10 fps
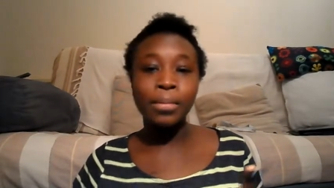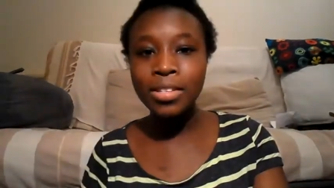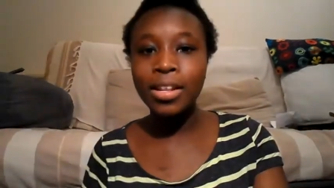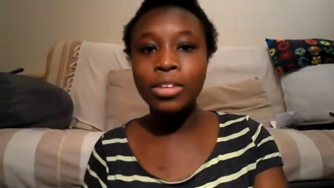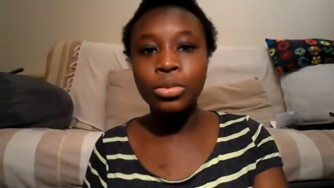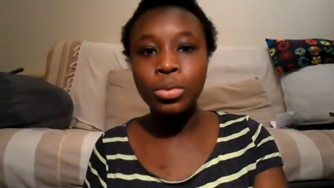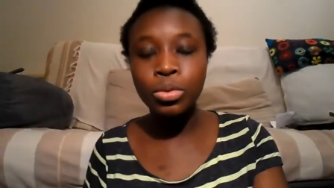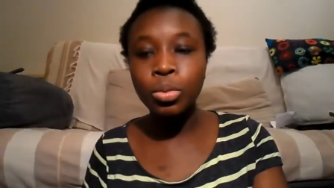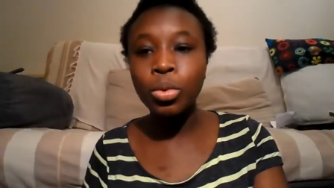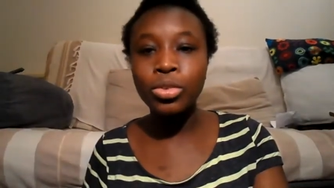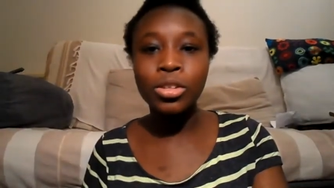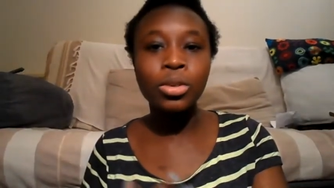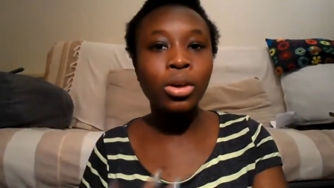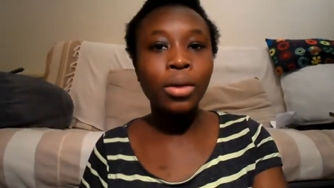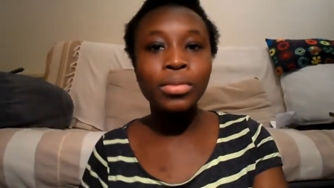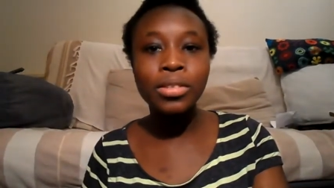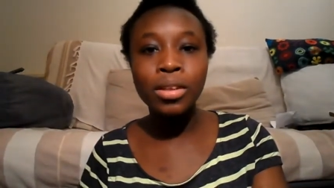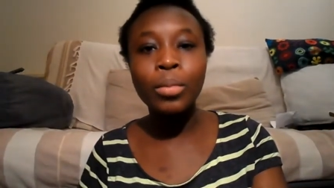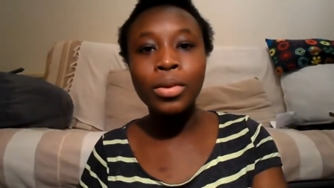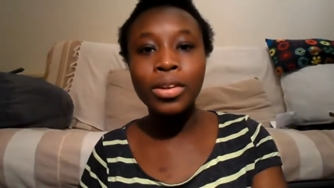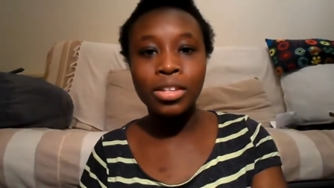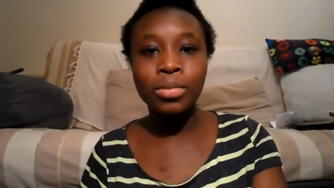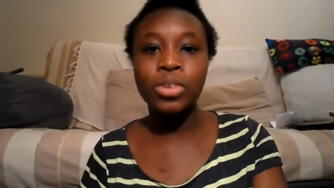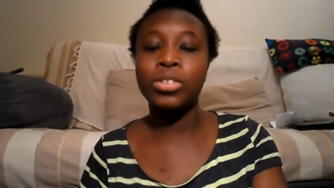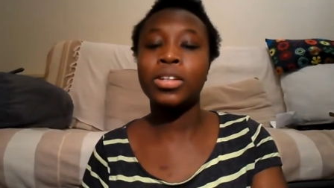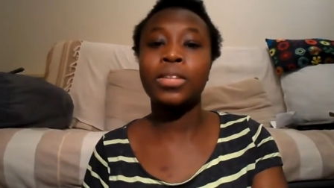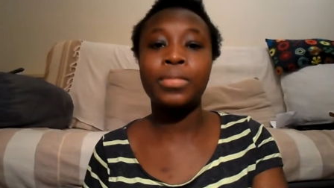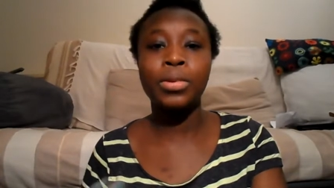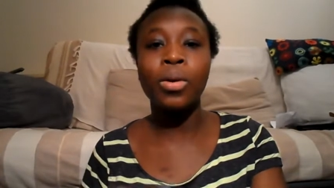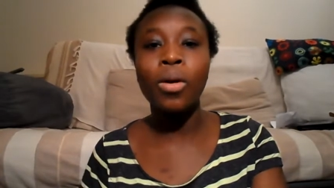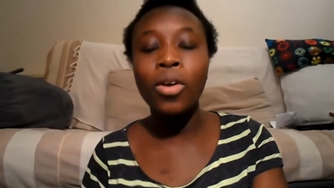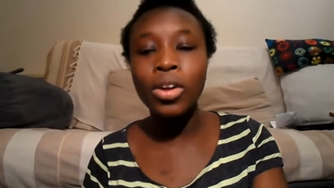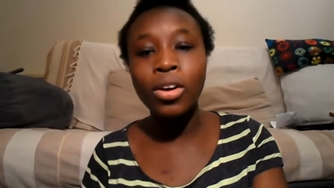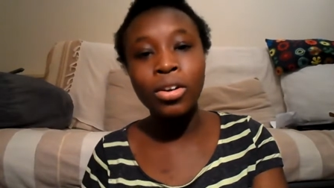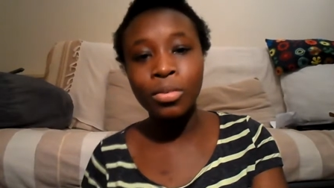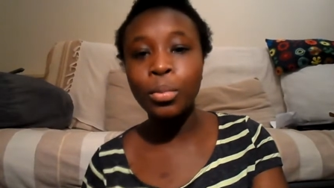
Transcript: I think it's natural to want to look up to someone, especially if you are young.